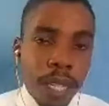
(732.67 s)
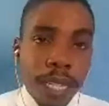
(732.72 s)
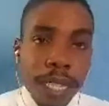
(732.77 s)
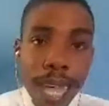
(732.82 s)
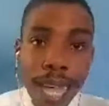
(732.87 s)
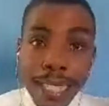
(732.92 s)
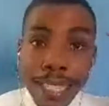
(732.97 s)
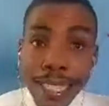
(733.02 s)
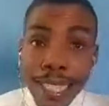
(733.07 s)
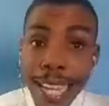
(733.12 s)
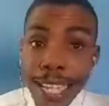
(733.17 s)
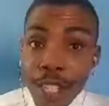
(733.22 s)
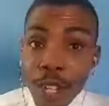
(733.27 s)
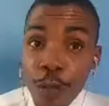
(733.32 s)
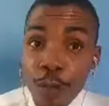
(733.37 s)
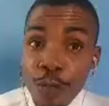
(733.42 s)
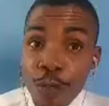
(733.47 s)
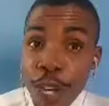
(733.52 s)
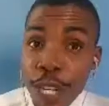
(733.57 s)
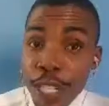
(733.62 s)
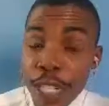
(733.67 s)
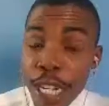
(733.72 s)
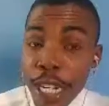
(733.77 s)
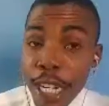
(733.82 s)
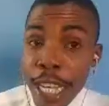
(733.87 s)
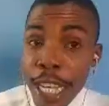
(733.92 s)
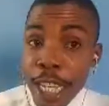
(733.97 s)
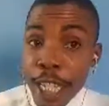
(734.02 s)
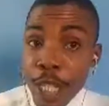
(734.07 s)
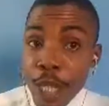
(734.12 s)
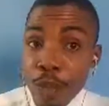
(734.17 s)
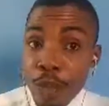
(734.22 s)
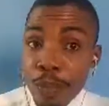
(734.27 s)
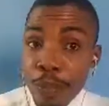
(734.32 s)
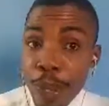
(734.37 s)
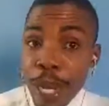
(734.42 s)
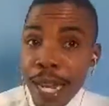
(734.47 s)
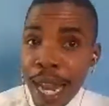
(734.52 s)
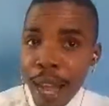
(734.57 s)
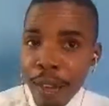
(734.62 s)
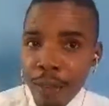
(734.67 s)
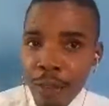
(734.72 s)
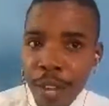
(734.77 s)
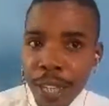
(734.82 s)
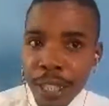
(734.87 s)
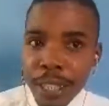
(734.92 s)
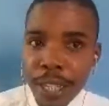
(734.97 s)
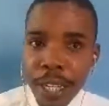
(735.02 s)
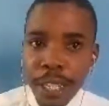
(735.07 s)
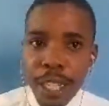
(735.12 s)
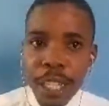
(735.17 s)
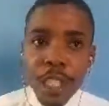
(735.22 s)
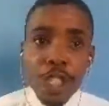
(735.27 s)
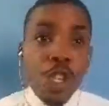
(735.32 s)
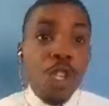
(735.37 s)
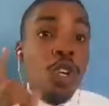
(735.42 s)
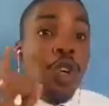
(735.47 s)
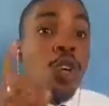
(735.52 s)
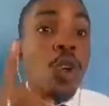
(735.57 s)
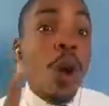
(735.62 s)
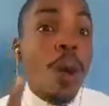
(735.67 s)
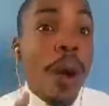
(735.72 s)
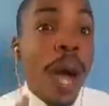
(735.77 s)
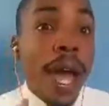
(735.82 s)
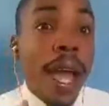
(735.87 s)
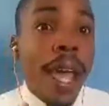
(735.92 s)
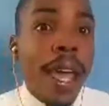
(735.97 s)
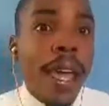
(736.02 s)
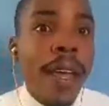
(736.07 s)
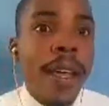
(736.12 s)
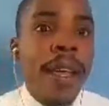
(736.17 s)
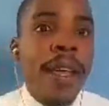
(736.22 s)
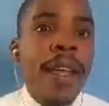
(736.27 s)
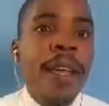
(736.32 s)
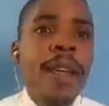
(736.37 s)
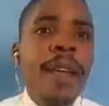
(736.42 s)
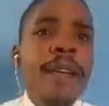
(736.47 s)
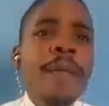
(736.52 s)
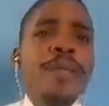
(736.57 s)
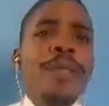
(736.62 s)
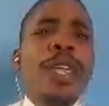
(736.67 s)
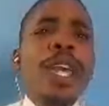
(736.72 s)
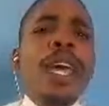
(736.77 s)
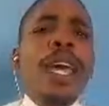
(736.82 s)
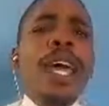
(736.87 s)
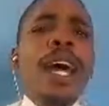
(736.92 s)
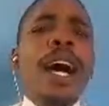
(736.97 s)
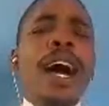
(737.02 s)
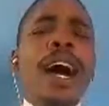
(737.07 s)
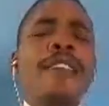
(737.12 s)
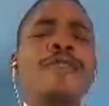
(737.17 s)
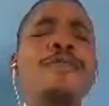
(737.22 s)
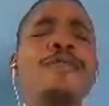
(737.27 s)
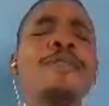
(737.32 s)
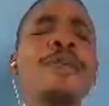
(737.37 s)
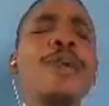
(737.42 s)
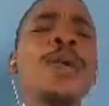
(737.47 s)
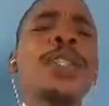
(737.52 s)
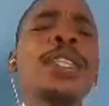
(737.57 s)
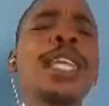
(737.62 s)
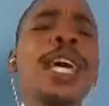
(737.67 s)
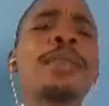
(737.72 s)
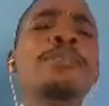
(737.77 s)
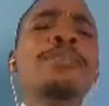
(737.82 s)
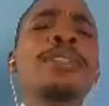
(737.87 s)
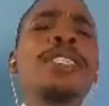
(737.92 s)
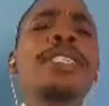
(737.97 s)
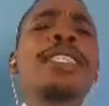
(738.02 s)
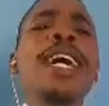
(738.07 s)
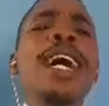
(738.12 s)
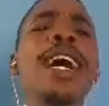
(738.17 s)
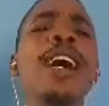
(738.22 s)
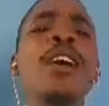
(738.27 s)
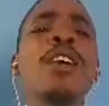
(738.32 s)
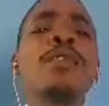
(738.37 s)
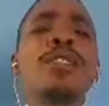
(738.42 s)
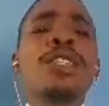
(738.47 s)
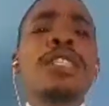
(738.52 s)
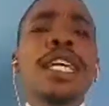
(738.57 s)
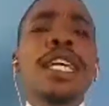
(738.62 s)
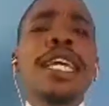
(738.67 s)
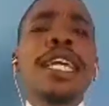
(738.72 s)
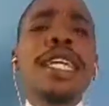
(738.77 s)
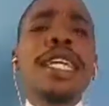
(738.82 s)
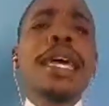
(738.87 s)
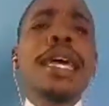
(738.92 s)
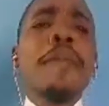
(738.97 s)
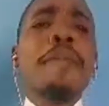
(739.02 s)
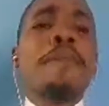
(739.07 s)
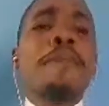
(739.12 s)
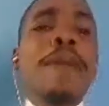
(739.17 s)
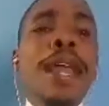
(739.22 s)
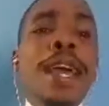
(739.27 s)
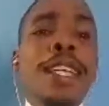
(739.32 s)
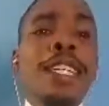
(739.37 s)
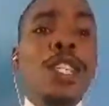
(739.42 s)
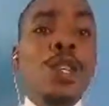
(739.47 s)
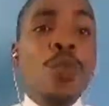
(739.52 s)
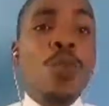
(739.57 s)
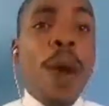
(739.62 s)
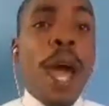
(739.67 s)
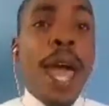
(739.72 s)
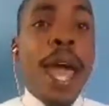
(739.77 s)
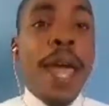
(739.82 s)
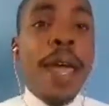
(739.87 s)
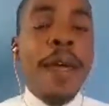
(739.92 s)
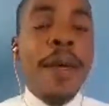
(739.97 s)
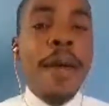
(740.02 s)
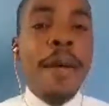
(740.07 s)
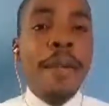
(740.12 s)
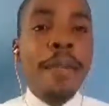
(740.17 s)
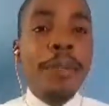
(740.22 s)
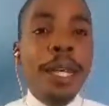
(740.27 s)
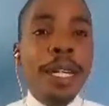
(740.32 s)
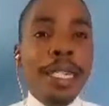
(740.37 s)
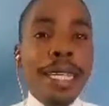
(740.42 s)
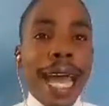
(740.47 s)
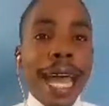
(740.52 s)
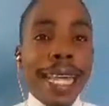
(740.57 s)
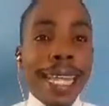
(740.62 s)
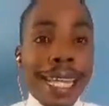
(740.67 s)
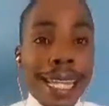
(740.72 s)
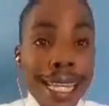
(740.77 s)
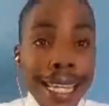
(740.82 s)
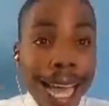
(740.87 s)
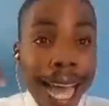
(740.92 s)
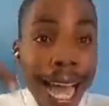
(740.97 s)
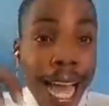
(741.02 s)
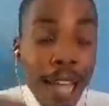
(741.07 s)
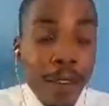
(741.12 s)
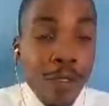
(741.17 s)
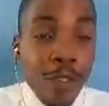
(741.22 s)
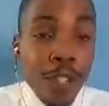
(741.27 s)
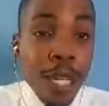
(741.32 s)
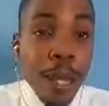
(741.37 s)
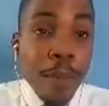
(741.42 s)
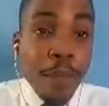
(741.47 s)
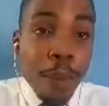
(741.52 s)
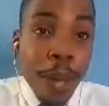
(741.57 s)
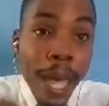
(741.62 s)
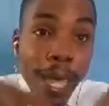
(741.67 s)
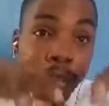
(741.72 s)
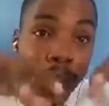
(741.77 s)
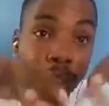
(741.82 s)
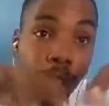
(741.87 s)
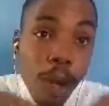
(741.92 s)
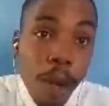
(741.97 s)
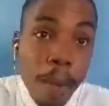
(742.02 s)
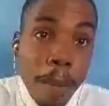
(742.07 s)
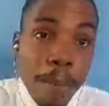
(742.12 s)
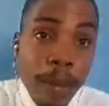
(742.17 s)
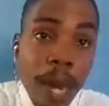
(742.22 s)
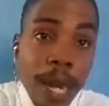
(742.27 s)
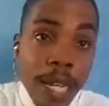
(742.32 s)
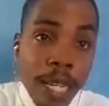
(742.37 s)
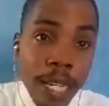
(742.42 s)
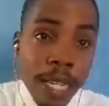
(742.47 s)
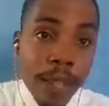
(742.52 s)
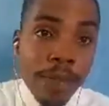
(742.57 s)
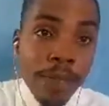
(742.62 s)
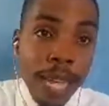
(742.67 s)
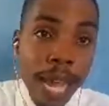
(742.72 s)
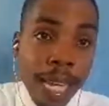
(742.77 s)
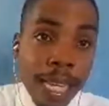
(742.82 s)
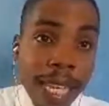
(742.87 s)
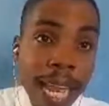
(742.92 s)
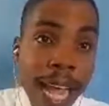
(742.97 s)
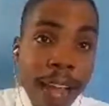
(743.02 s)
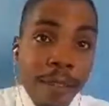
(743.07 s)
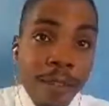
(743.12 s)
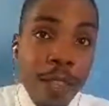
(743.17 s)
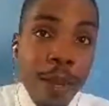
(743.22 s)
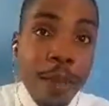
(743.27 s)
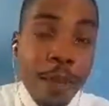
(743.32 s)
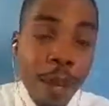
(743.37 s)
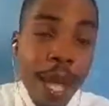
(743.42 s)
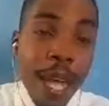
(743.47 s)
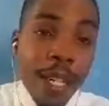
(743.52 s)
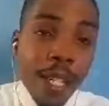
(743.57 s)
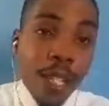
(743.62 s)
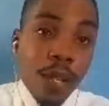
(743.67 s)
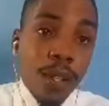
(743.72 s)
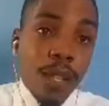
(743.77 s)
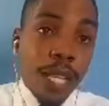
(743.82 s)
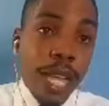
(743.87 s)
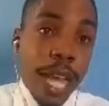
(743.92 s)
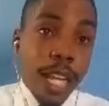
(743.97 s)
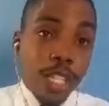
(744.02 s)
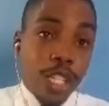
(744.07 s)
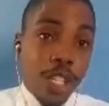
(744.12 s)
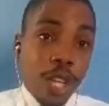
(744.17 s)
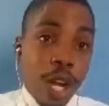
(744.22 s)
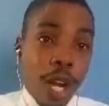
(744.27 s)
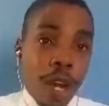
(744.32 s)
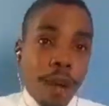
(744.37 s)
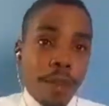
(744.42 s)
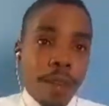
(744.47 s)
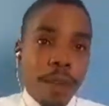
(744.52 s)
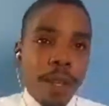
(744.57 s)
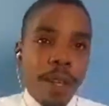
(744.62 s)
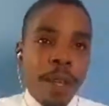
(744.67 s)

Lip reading: Their state of reason is being affected. Do you know why? They have put themselves in a place where their life depends on money. Their life depends on their job.